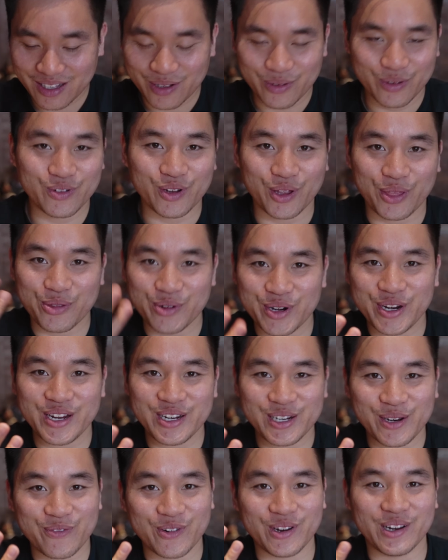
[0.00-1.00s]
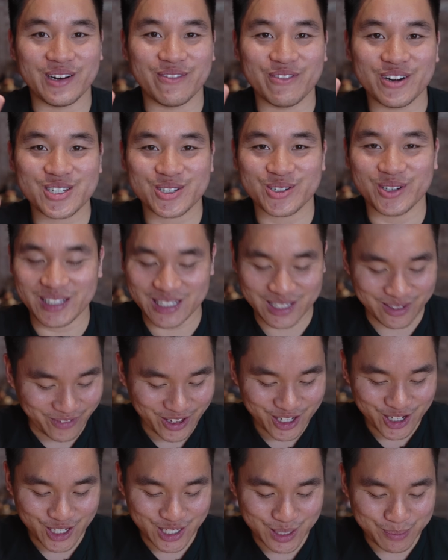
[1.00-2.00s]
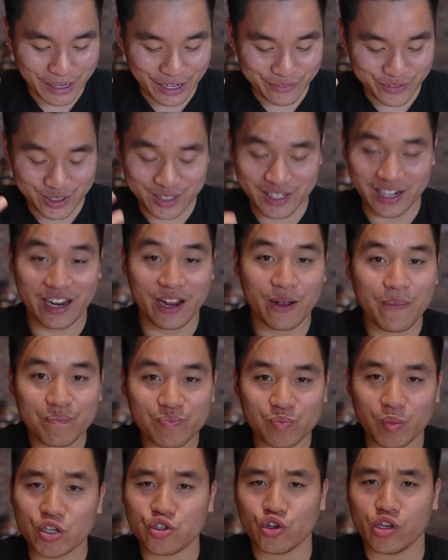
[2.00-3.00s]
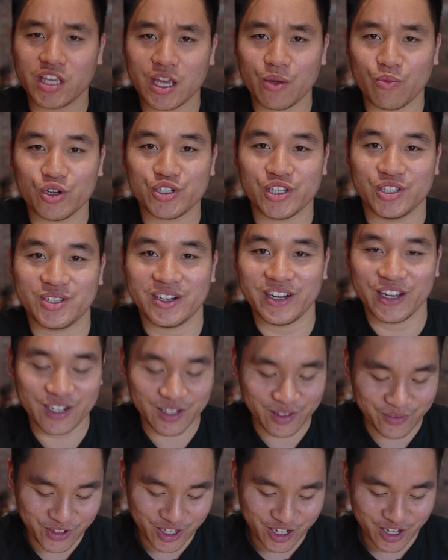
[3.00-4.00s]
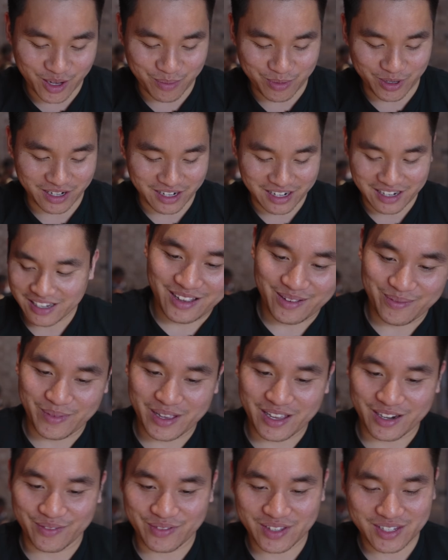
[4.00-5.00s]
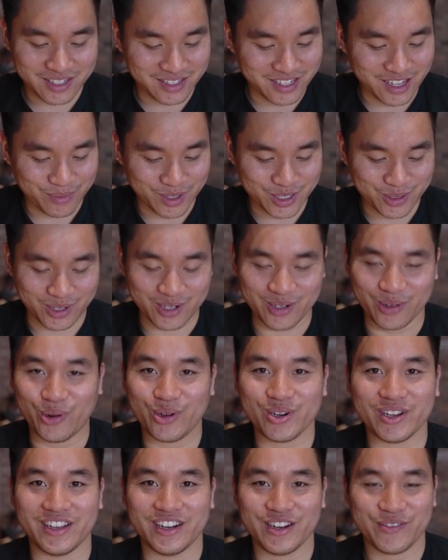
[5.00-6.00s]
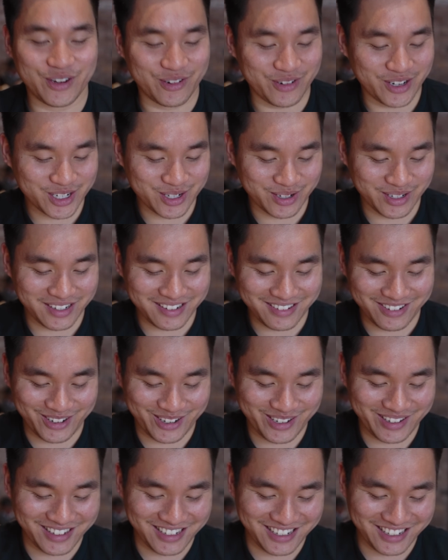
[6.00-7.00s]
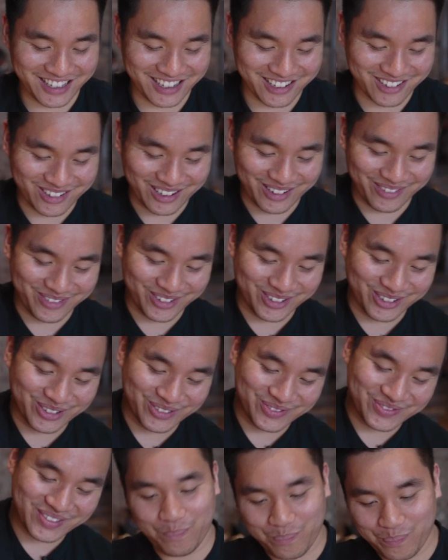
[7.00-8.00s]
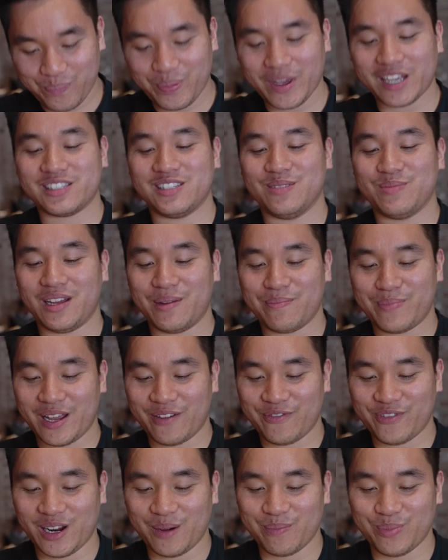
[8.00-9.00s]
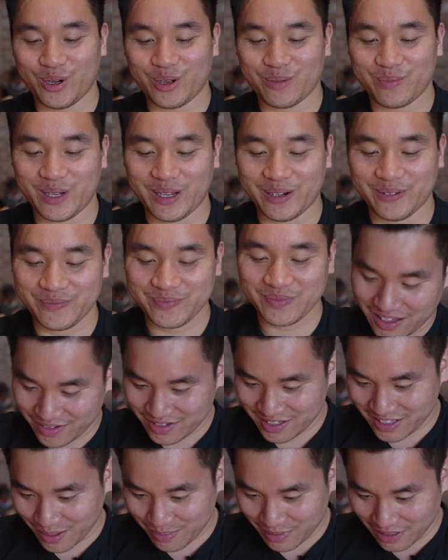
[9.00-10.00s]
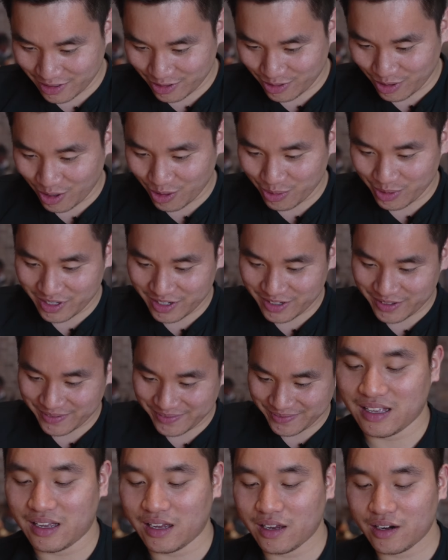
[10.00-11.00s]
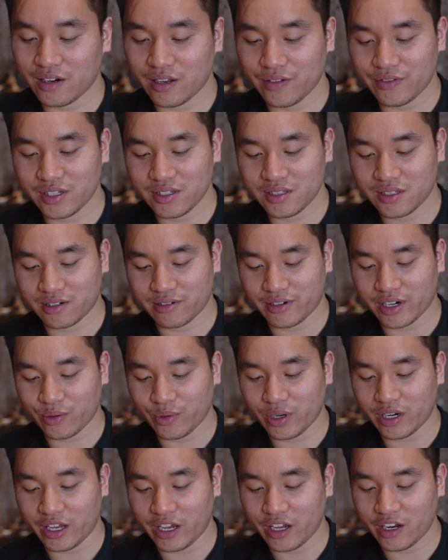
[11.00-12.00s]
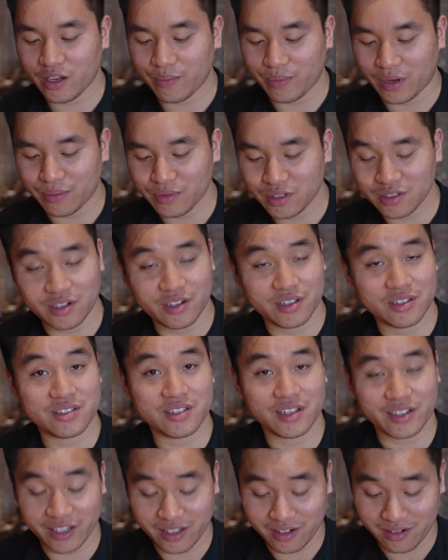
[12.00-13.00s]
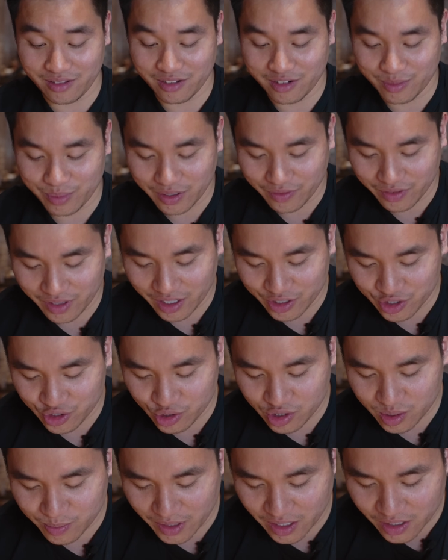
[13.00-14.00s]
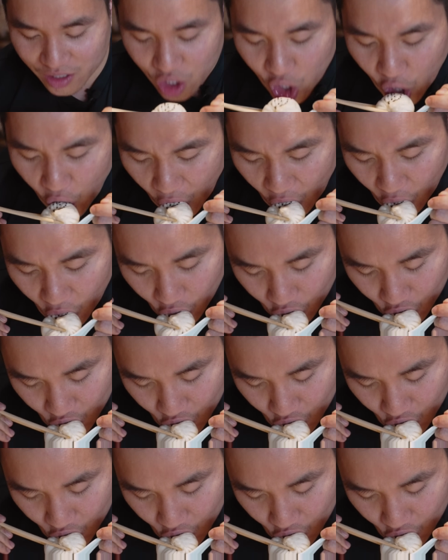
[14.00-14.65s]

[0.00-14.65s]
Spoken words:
We've got 3 different restaurants, venues planned for today. Make sure you keep watching to the end of the video, but man, if this is how much we're gonna order at every restaurant, we're gonna get quite full. Back to my pan-fried pork bun. I've stabbed a little hole in it. I don't know if this is the correct way to eat it, but I'm just gonna suck out a little bit of that juice, man. Oh,